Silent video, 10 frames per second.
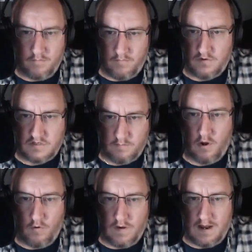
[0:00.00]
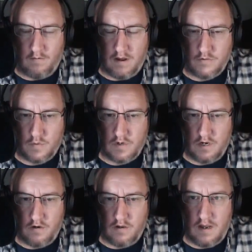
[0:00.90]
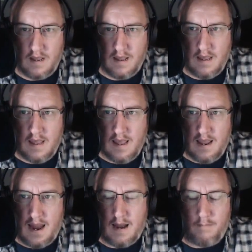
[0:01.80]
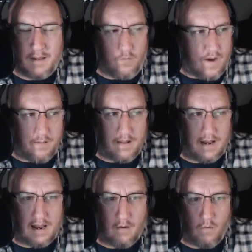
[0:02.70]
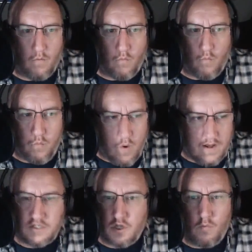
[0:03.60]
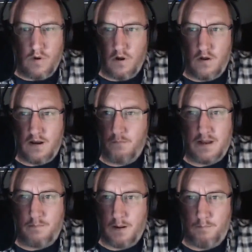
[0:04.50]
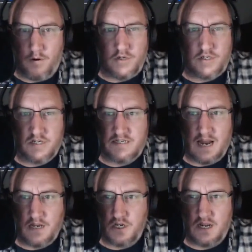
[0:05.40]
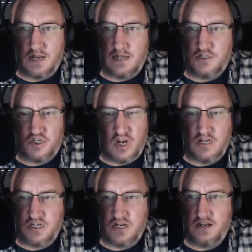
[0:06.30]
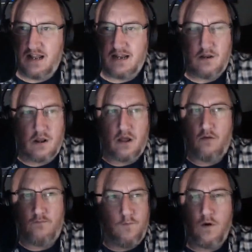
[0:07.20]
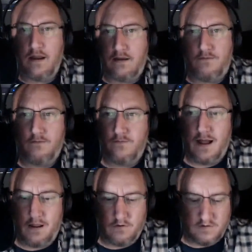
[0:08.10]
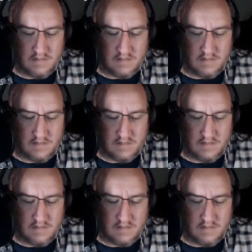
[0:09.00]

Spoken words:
some code I was working on. And I'm like, wait a minute, what is going on? And like, my push to staging is changing like 40 different files.